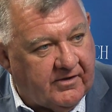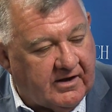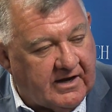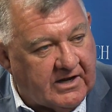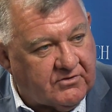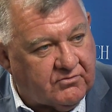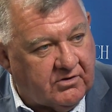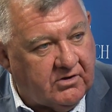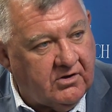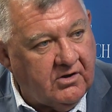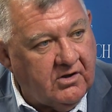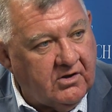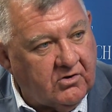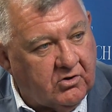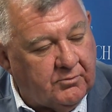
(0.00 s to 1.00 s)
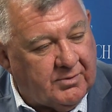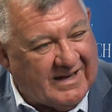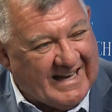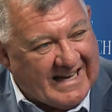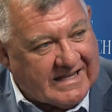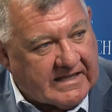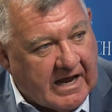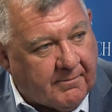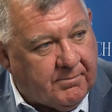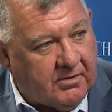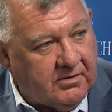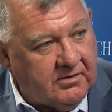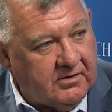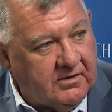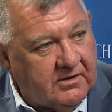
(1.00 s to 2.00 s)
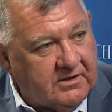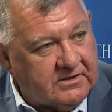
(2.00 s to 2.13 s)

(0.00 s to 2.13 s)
in the electorate could be linked up.